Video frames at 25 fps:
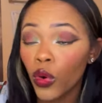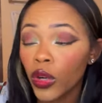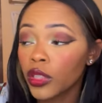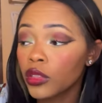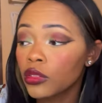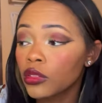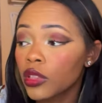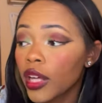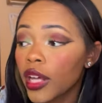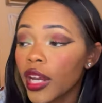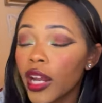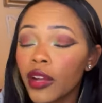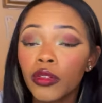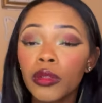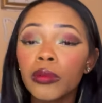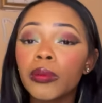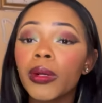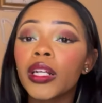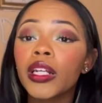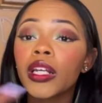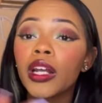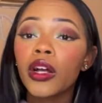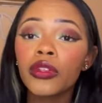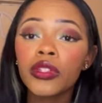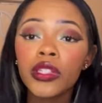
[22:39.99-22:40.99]
you let
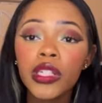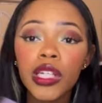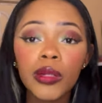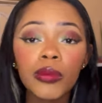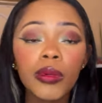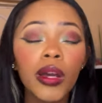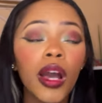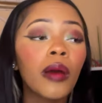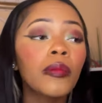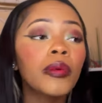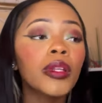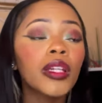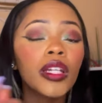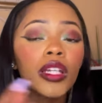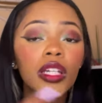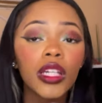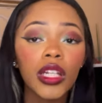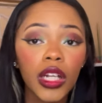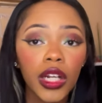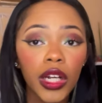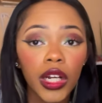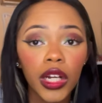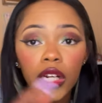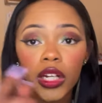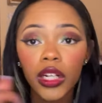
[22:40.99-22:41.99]
everybody else keep coming in
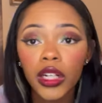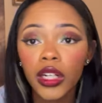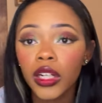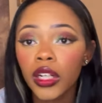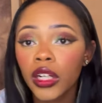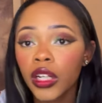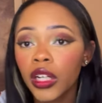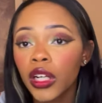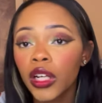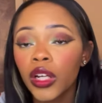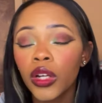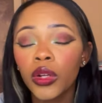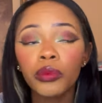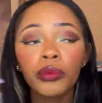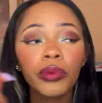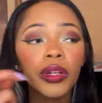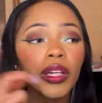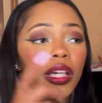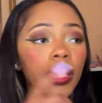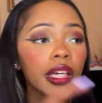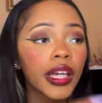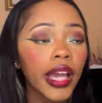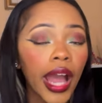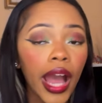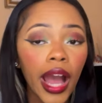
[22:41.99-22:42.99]
here,
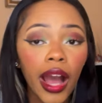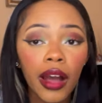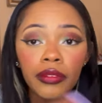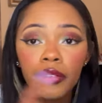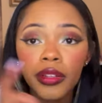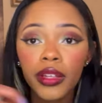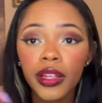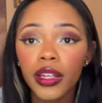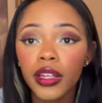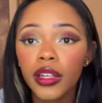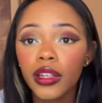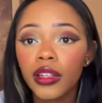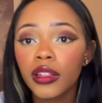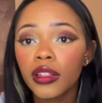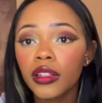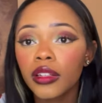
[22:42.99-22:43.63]
wreaking havoc,